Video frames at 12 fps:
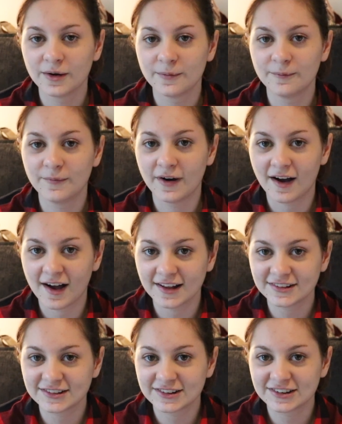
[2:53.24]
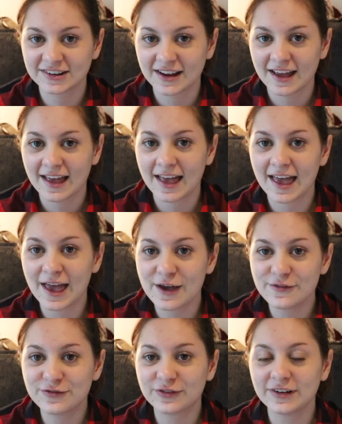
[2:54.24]
much.
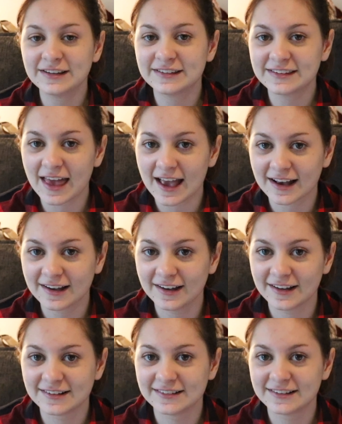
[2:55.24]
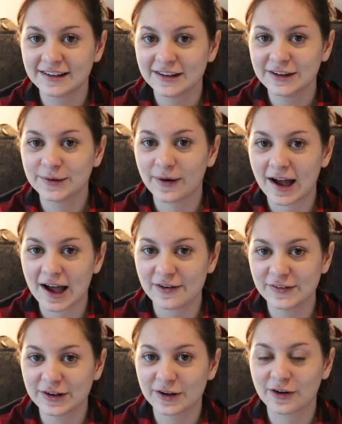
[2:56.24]
Every second you are
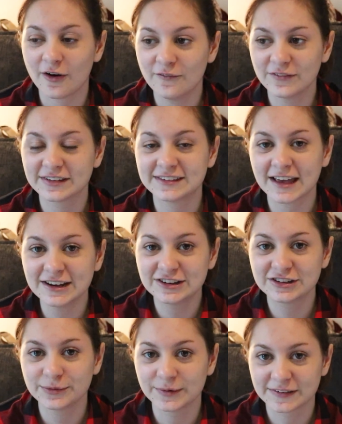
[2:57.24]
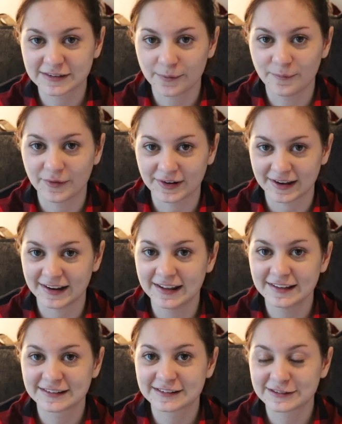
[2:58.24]
having a conversation with somebody and
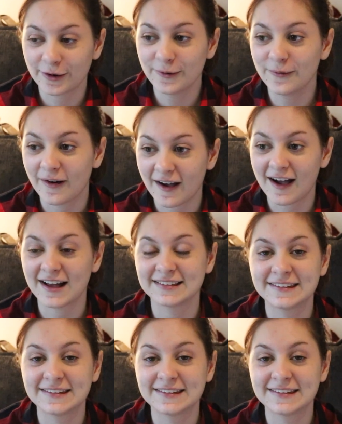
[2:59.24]
it is so hard